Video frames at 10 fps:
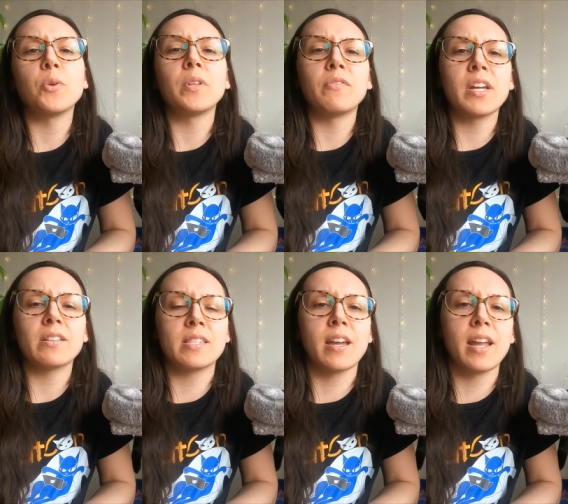you lived
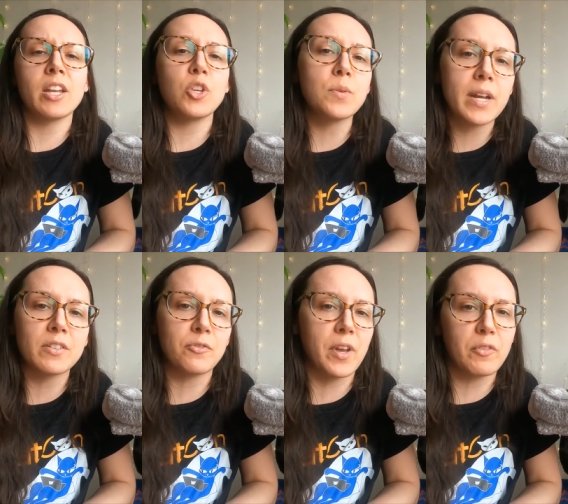outside and you had
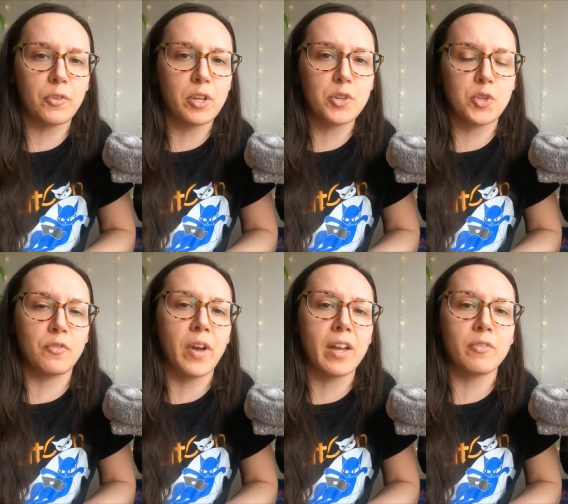to fight for your
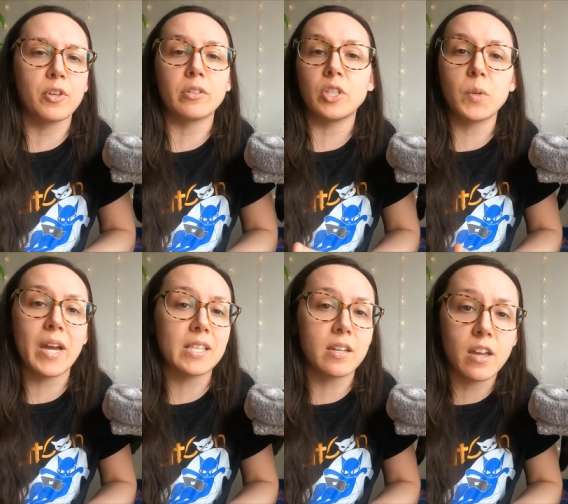survival, you
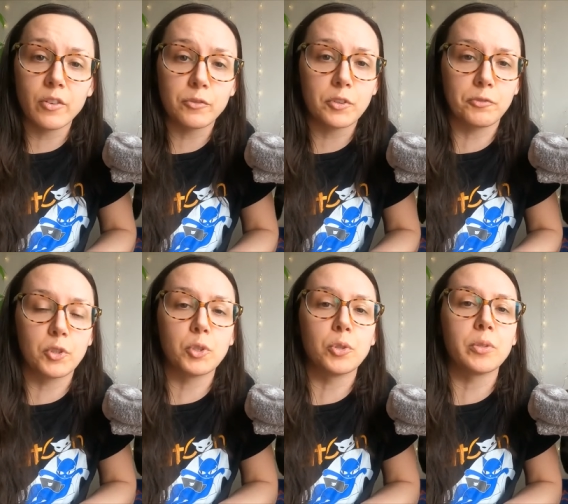had to hunt for
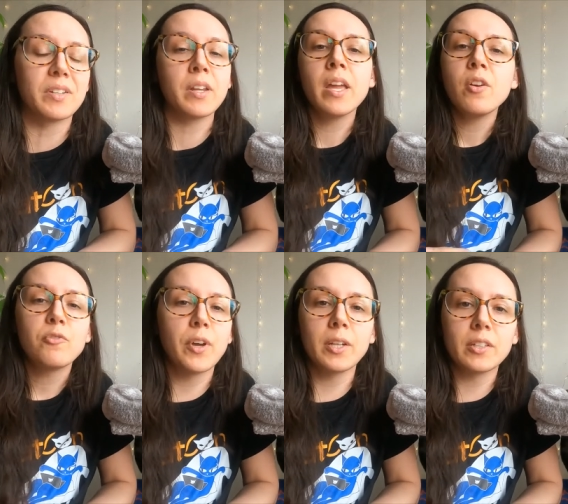food and
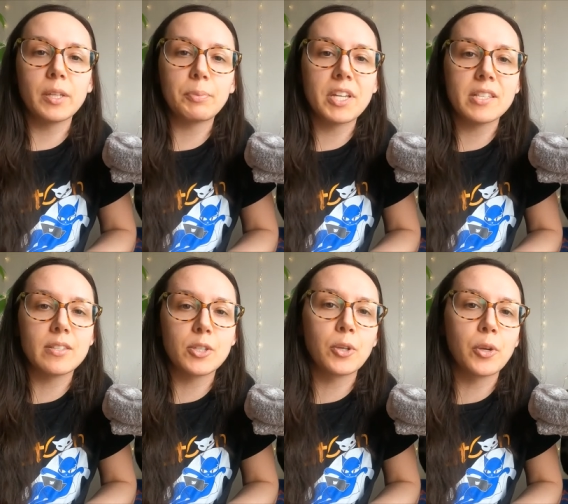find clean
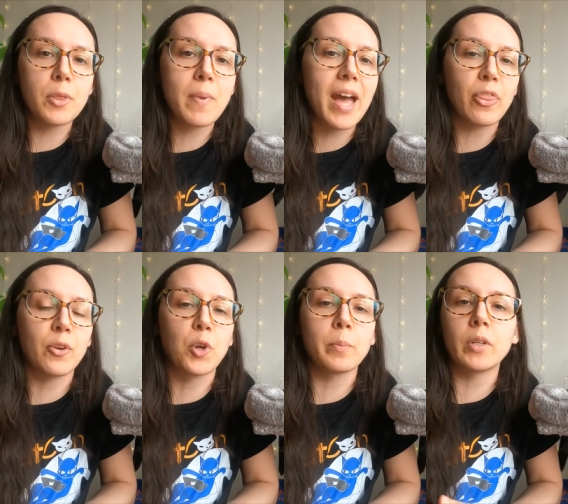places to go to the
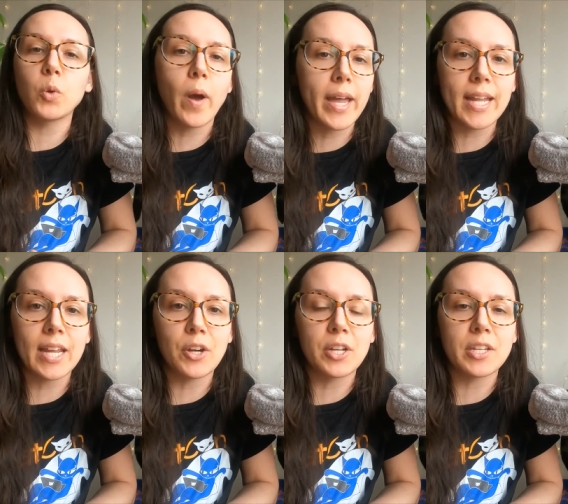bathroom and quiet
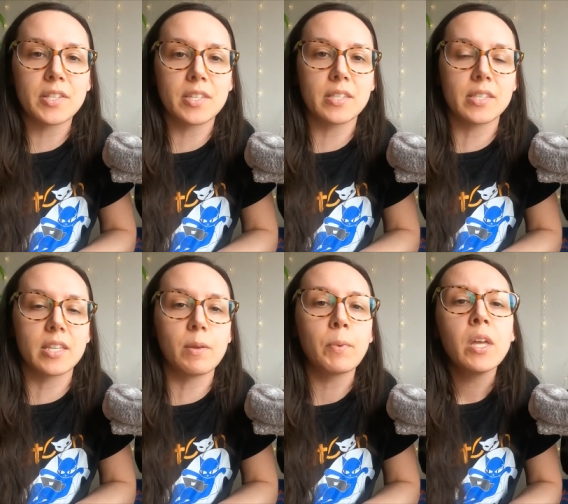areas to
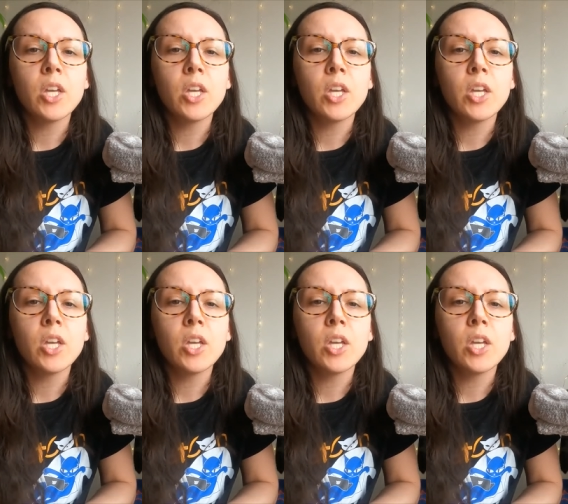sleep.